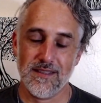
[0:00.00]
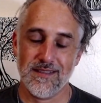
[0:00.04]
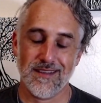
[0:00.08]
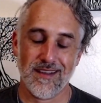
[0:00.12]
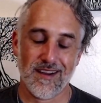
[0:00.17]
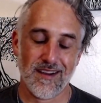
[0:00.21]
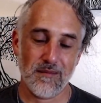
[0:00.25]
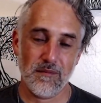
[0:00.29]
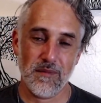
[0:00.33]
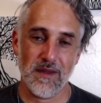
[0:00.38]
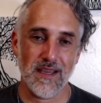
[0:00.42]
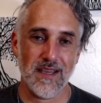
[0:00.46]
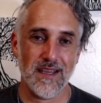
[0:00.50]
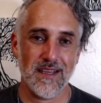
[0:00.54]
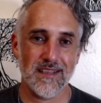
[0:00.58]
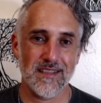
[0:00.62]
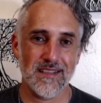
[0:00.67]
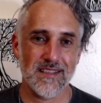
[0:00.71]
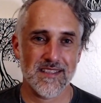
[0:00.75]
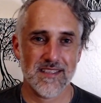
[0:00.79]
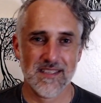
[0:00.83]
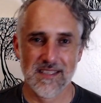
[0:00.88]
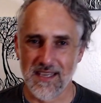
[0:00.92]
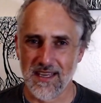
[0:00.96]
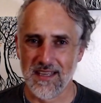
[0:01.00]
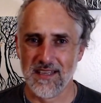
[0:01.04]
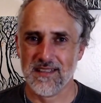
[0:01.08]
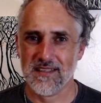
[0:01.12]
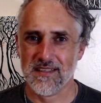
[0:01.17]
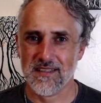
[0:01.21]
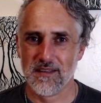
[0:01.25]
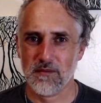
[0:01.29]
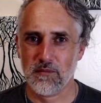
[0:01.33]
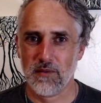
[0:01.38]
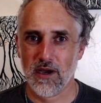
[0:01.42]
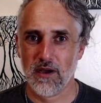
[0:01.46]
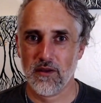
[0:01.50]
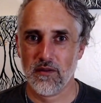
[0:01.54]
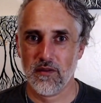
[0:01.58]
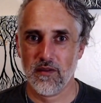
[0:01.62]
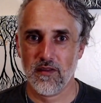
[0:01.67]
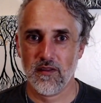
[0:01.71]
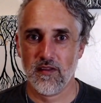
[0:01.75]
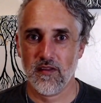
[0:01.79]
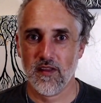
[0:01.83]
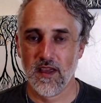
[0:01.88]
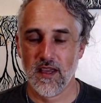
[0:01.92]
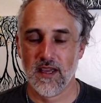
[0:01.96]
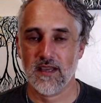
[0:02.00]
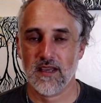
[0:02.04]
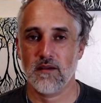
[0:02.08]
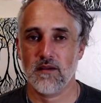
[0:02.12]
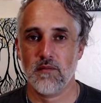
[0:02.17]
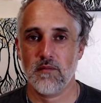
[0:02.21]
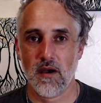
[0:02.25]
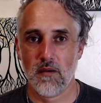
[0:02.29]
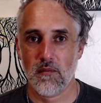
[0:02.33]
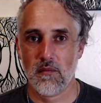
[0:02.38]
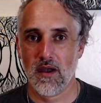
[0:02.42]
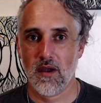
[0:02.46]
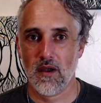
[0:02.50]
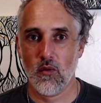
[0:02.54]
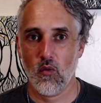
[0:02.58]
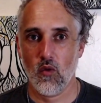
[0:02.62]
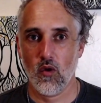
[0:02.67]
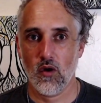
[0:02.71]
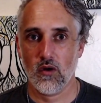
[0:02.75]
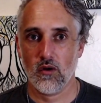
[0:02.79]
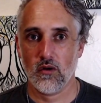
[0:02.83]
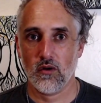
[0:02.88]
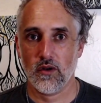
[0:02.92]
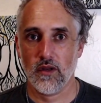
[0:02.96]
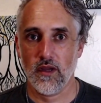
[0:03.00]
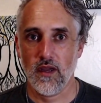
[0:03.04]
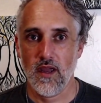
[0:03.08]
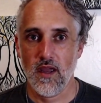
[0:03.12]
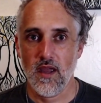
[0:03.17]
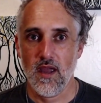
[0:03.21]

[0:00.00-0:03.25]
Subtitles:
not making sense about the thing, about my world?